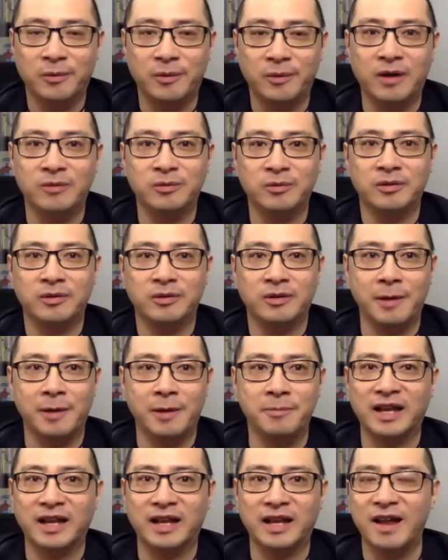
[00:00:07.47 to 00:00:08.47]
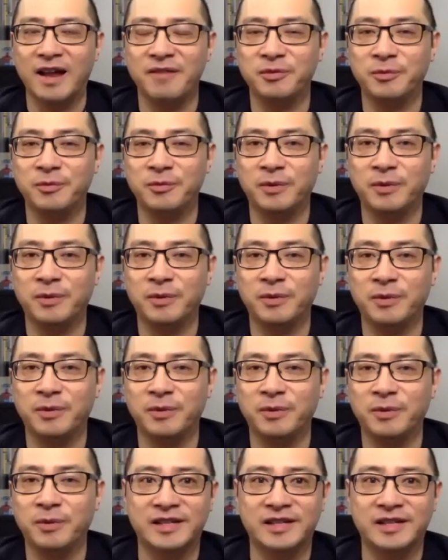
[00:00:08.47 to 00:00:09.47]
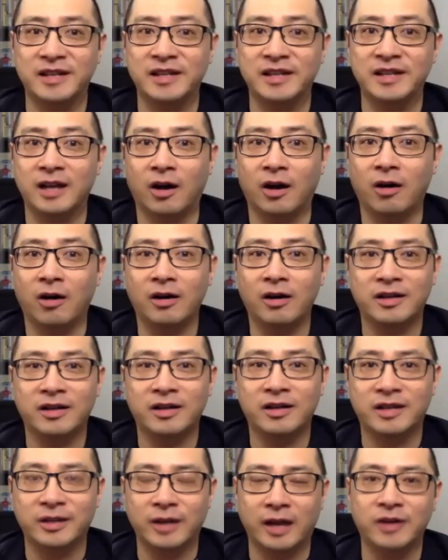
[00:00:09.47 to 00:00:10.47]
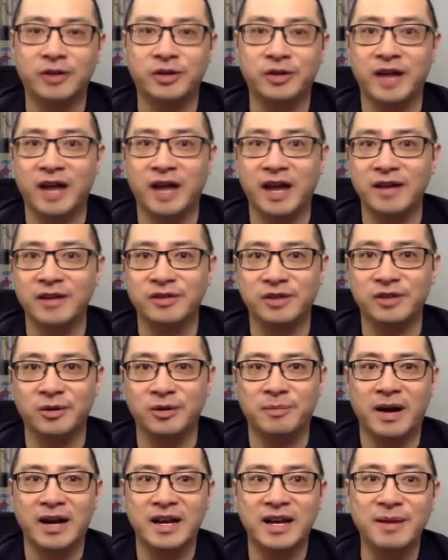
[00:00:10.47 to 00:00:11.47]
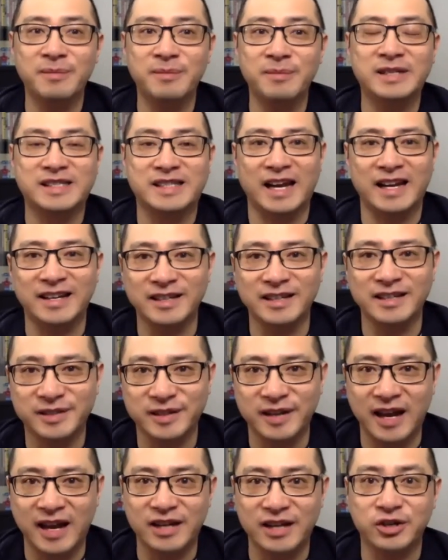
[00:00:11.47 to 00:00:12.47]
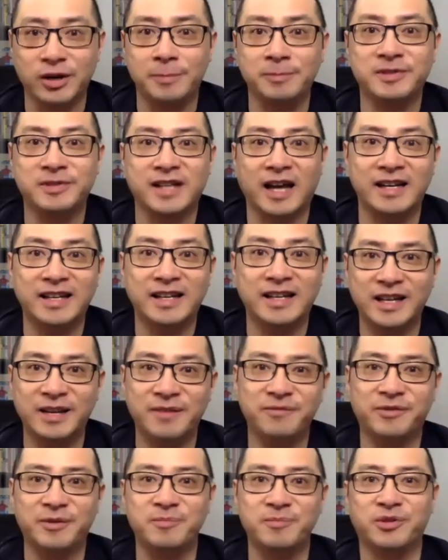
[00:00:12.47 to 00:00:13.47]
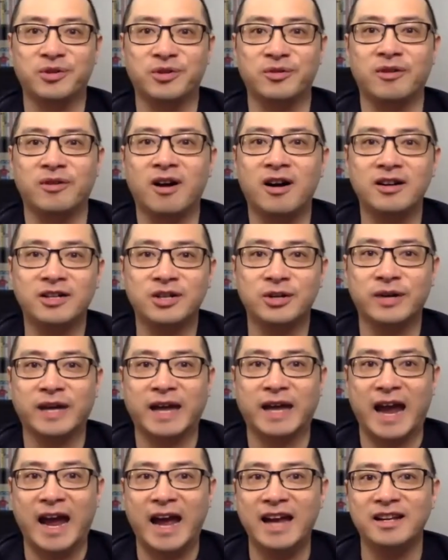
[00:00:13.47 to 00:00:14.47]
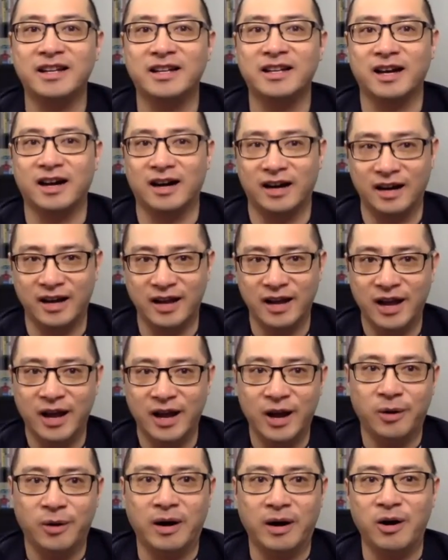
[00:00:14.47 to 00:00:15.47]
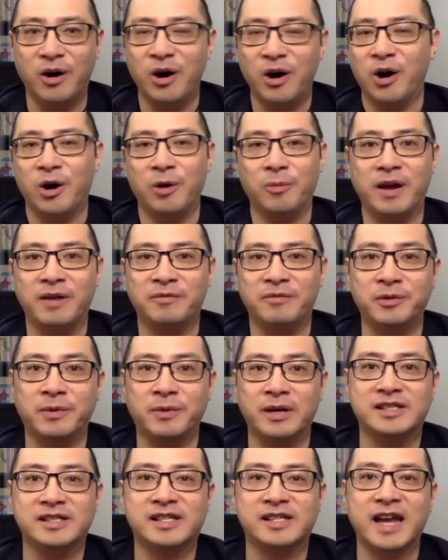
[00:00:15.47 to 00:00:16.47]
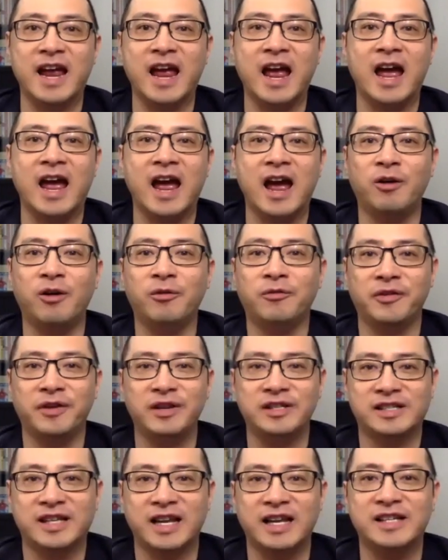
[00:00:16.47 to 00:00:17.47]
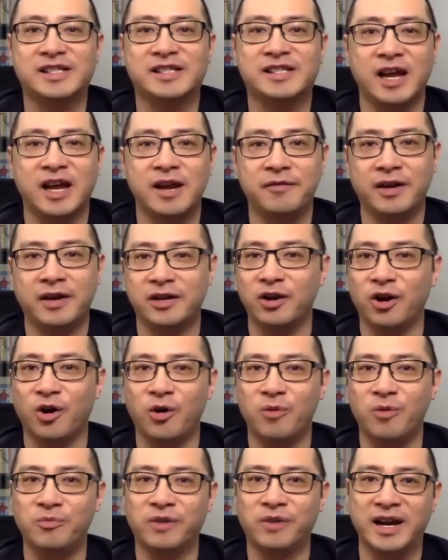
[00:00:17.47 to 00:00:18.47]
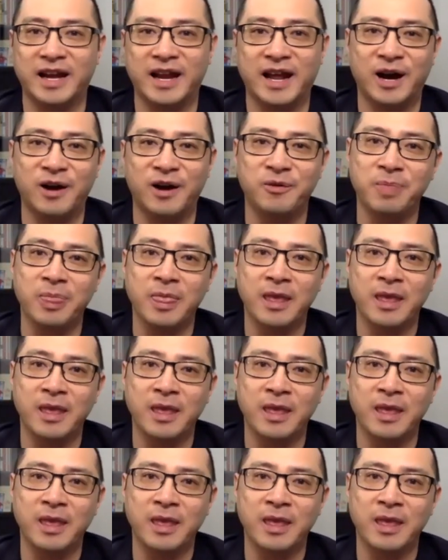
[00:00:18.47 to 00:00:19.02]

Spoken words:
Well, I'm glad everyone is in all here today. So my name is Dennis. Actually, I'm signing in from Toronto, Canada. Well, hope everyone stay healthy, stay safe at your home right now.